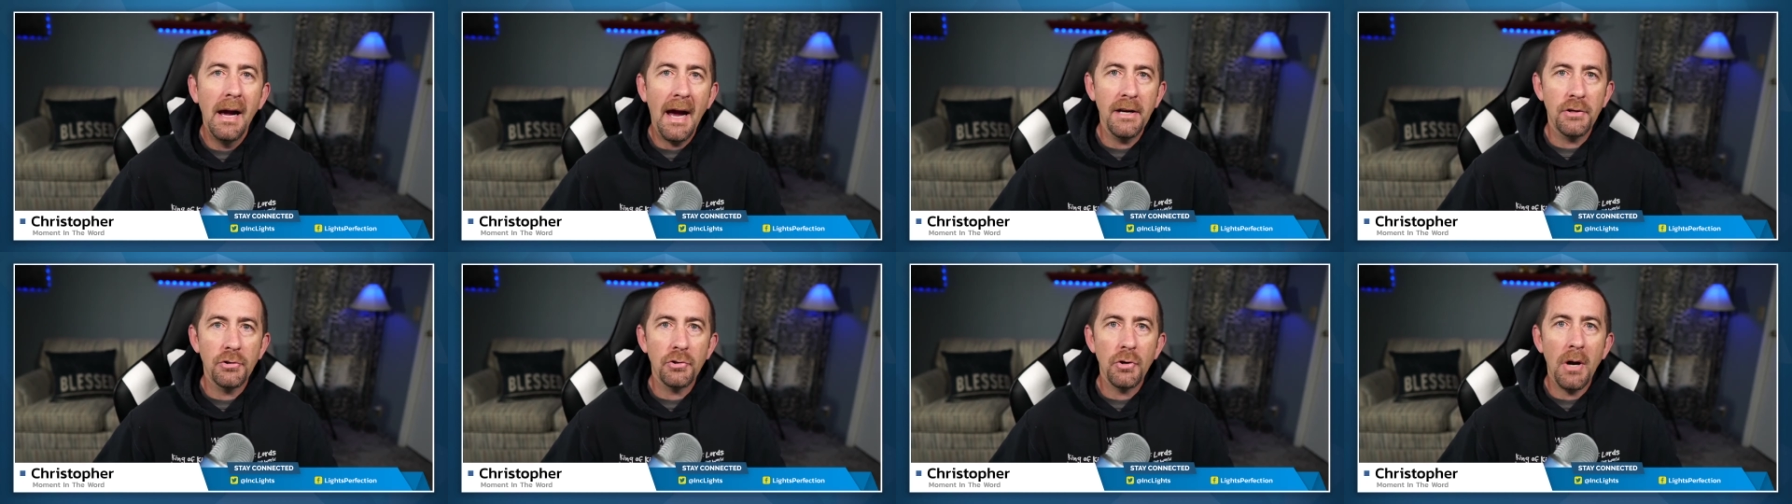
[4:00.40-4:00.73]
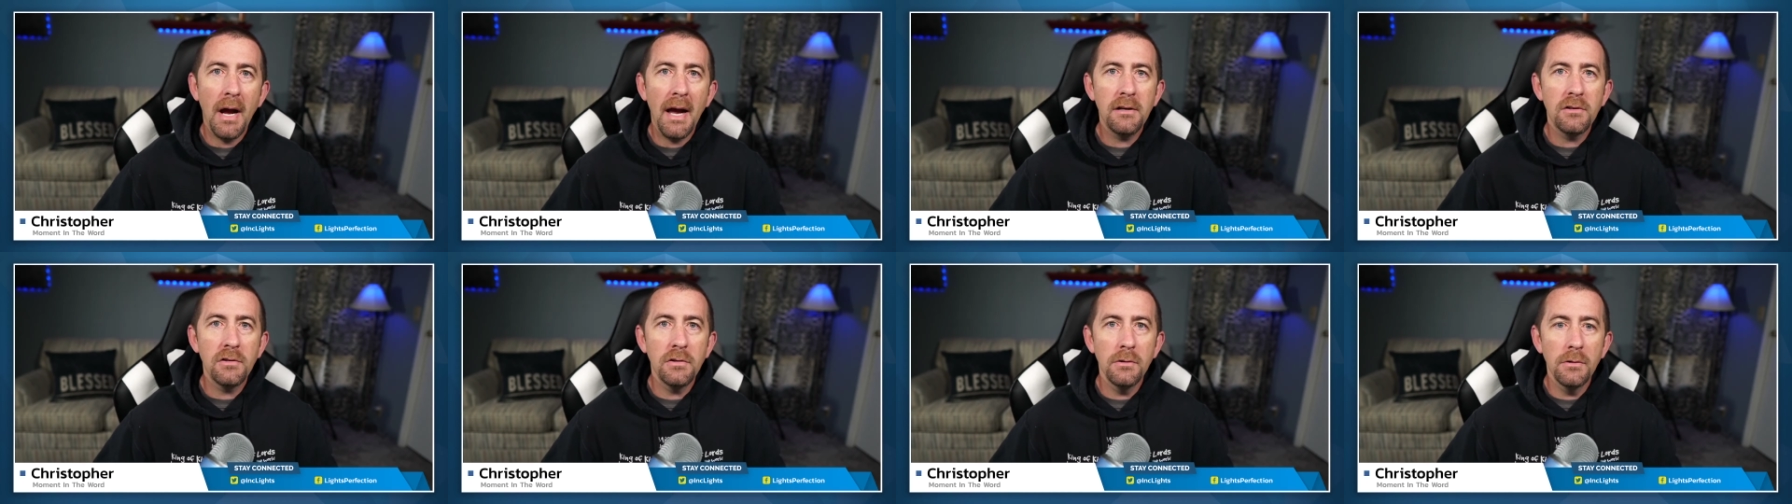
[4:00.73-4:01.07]
I
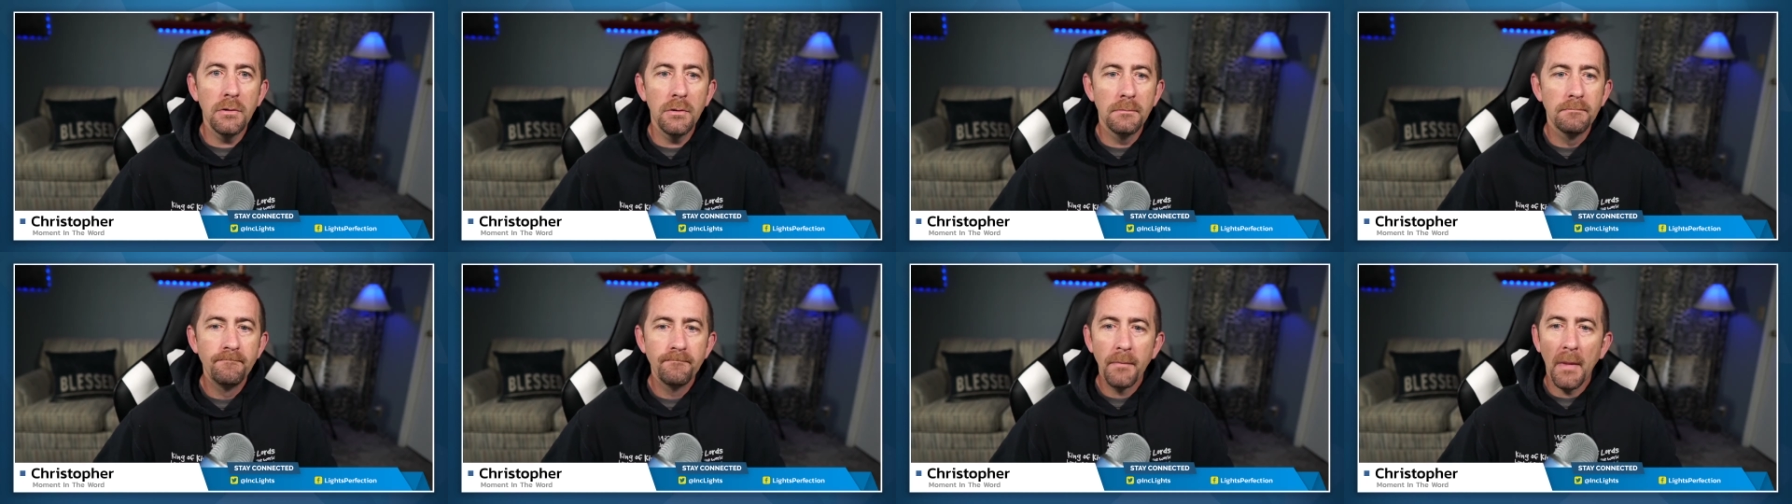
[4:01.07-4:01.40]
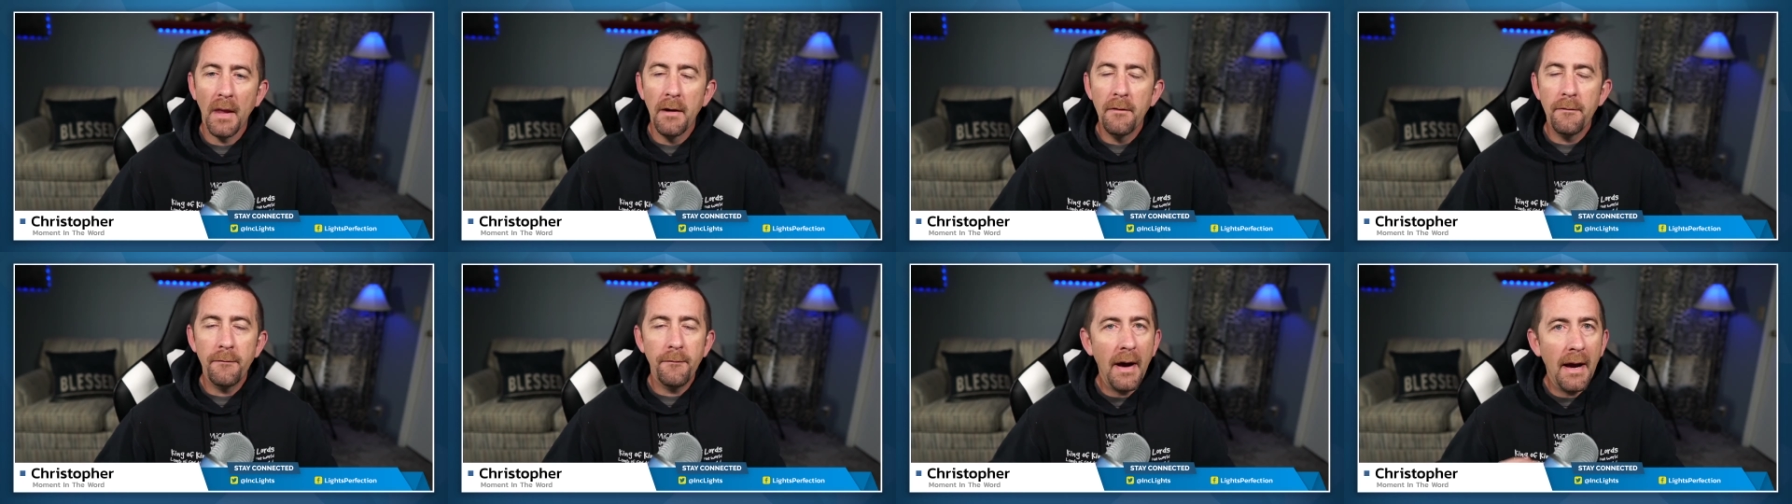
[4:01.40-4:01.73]
try to
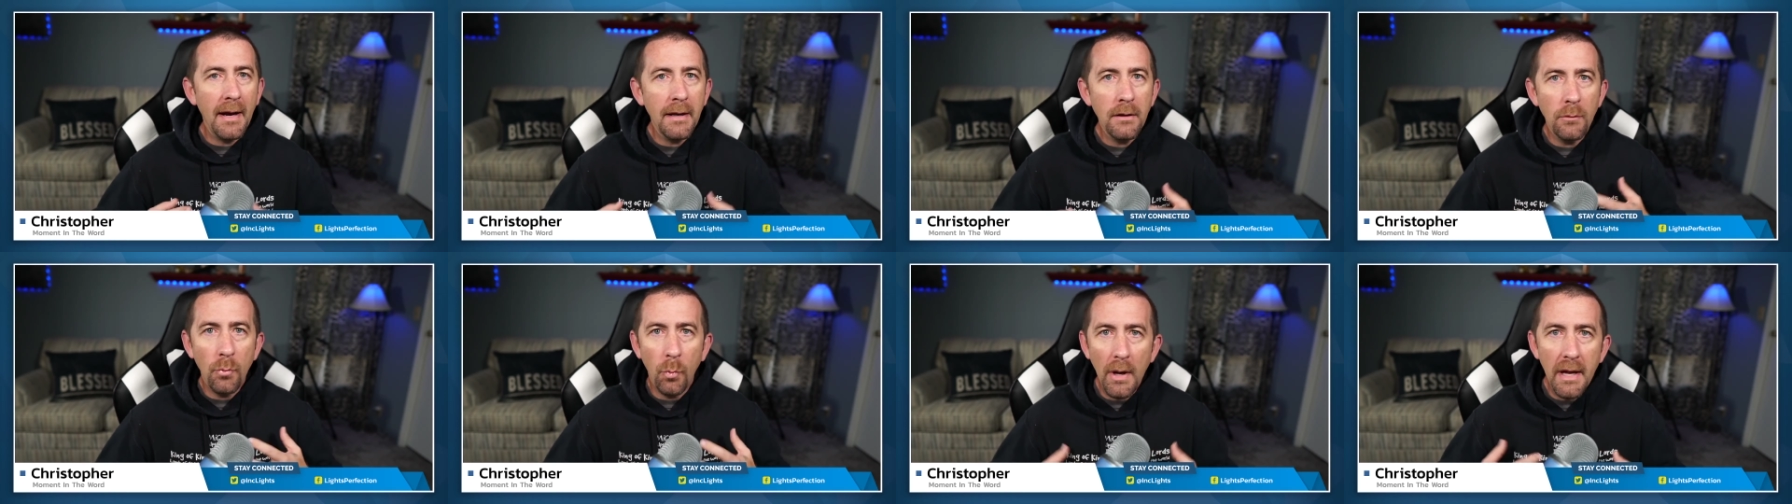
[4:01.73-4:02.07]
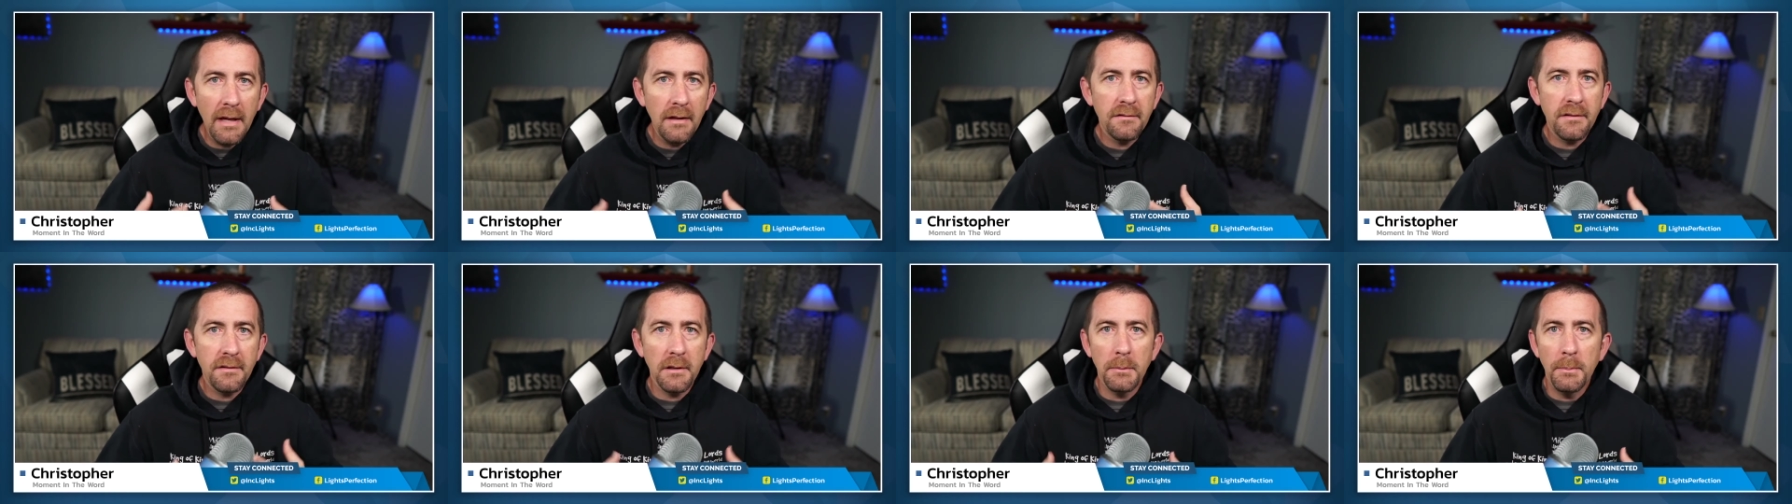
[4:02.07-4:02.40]
find ways